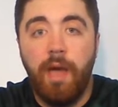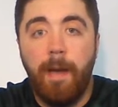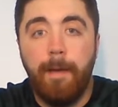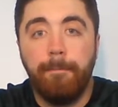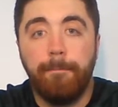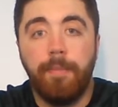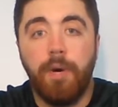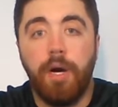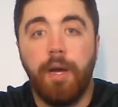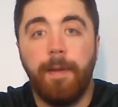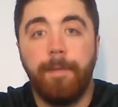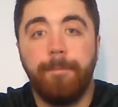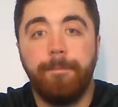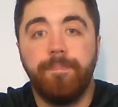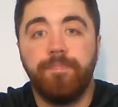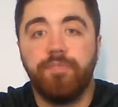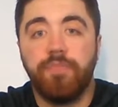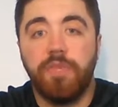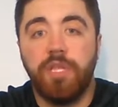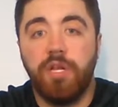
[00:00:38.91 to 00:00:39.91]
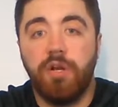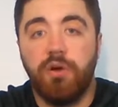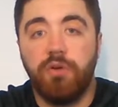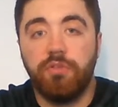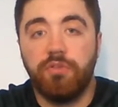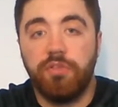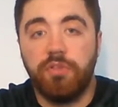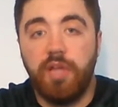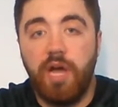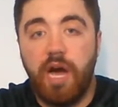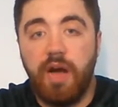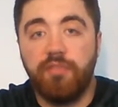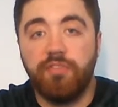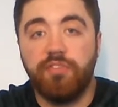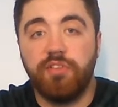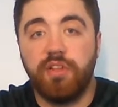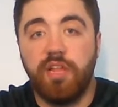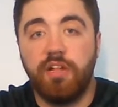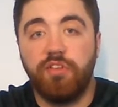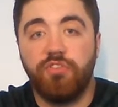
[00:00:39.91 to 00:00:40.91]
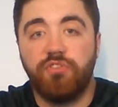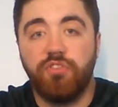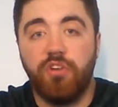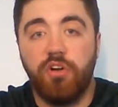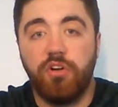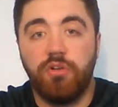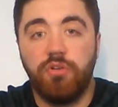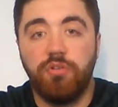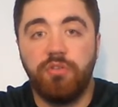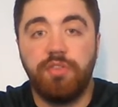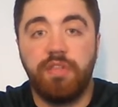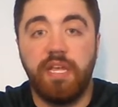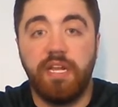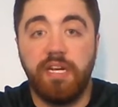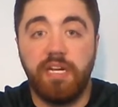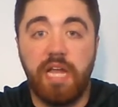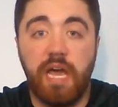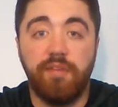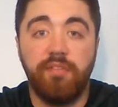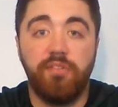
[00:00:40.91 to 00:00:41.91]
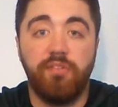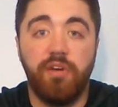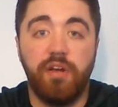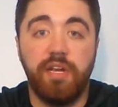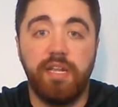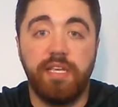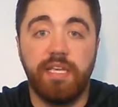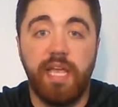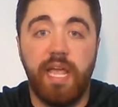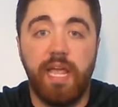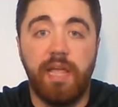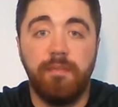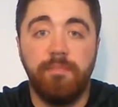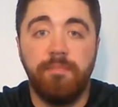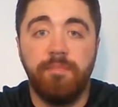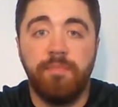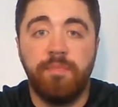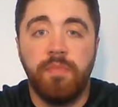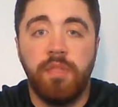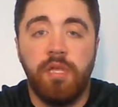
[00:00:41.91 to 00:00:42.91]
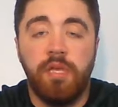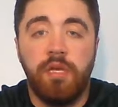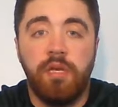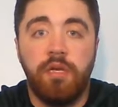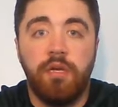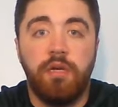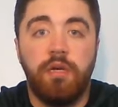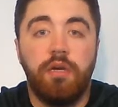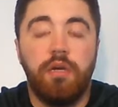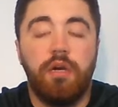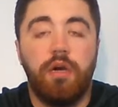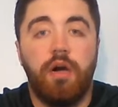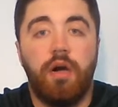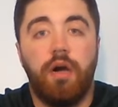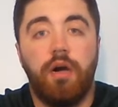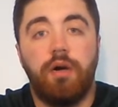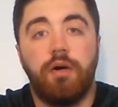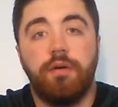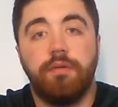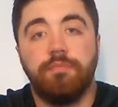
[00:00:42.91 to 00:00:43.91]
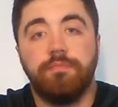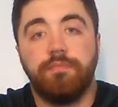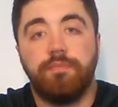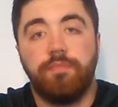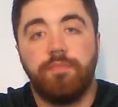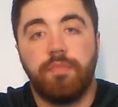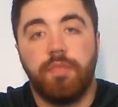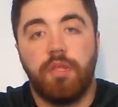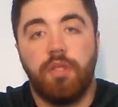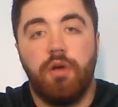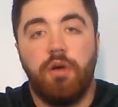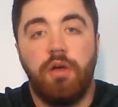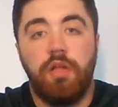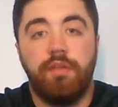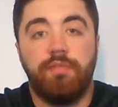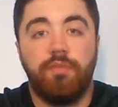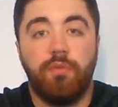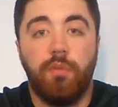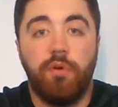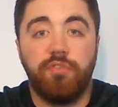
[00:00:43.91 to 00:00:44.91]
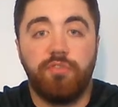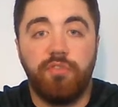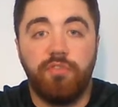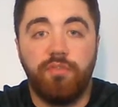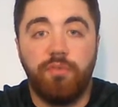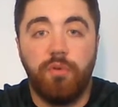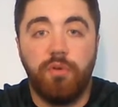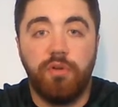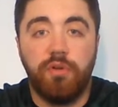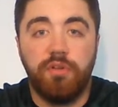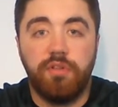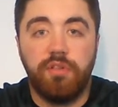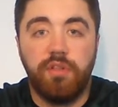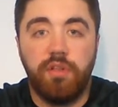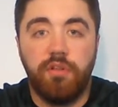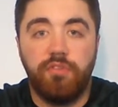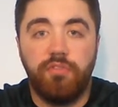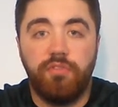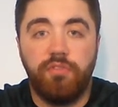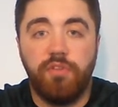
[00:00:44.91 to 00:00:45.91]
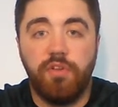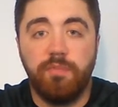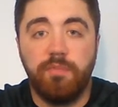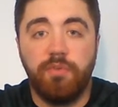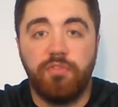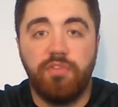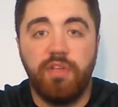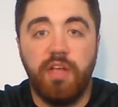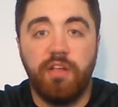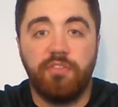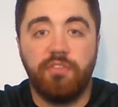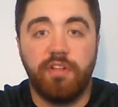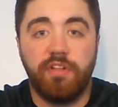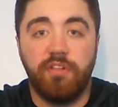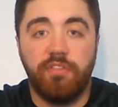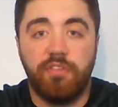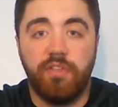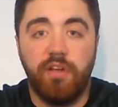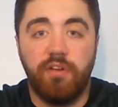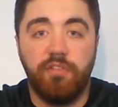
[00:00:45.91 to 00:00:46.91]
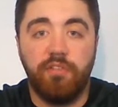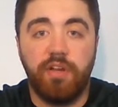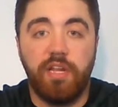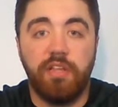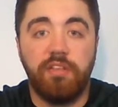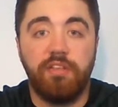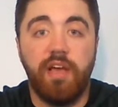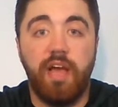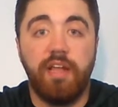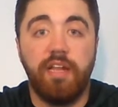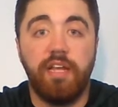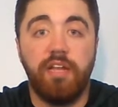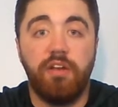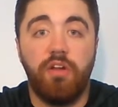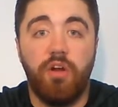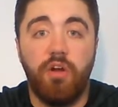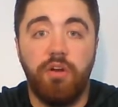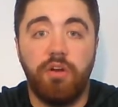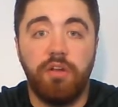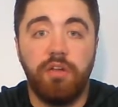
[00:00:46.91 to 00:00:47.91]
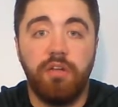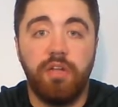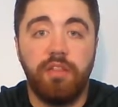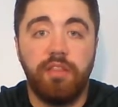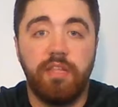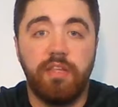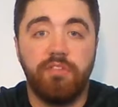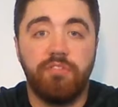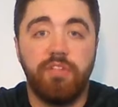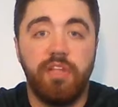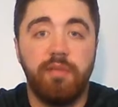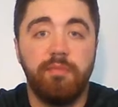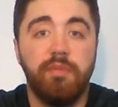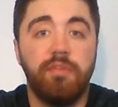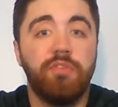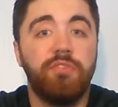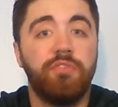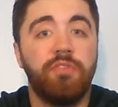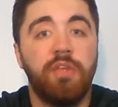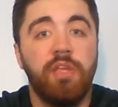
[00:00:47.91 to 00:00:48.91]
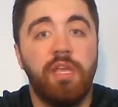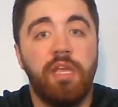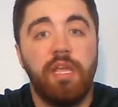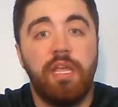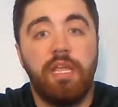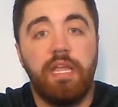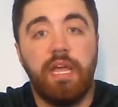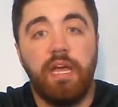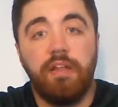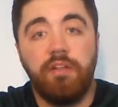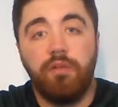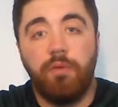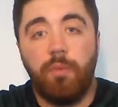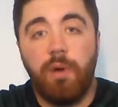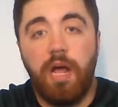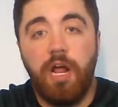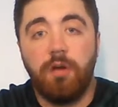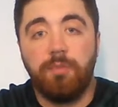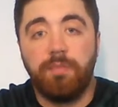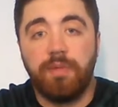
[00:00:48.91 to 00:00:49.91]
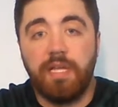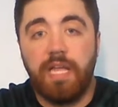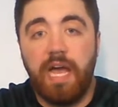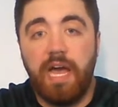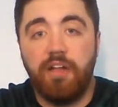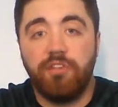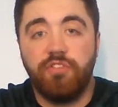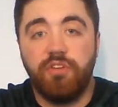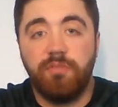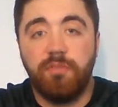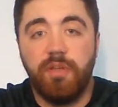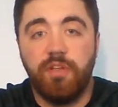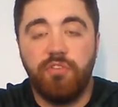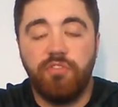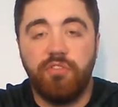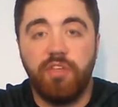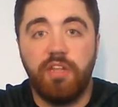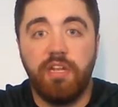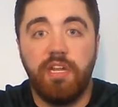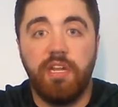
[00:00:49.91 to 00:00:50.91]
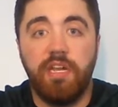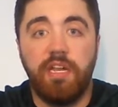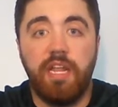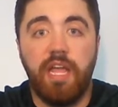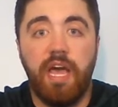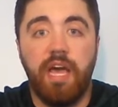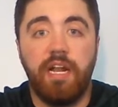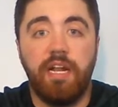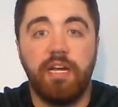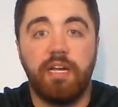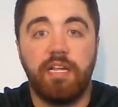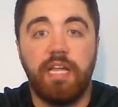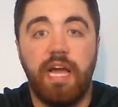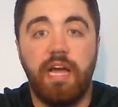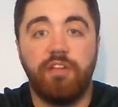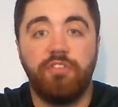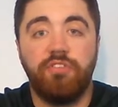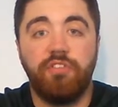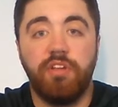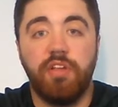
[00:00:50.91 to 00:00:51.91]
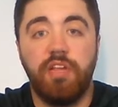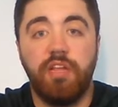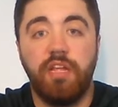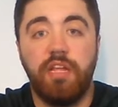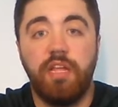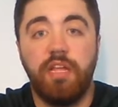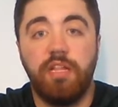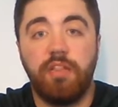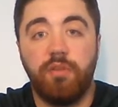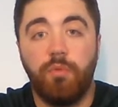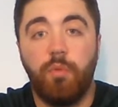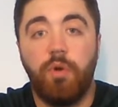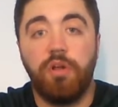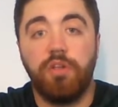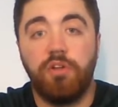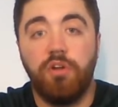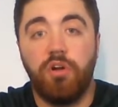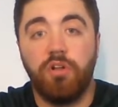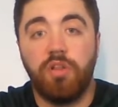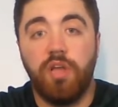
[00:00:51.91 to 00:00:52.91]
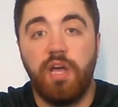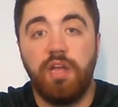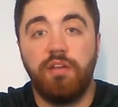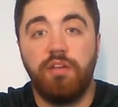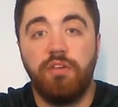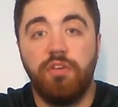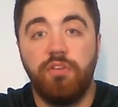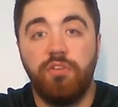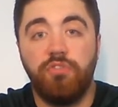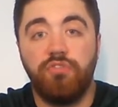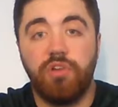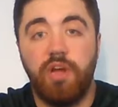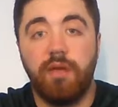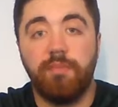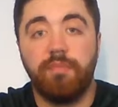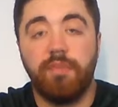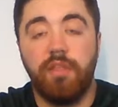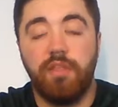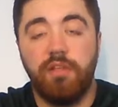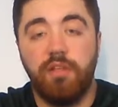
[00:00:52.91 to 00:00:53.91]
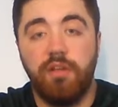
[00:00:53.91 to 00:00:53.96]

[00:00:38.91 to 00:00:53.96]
but the offensive line struggled. They didn't have a running game. And if it wasn't for the few mistakes that the rookie tight end Herndon, I think his name is, he had a wide open catch he missed, and then he had a catch at the 1 yard line, dropped,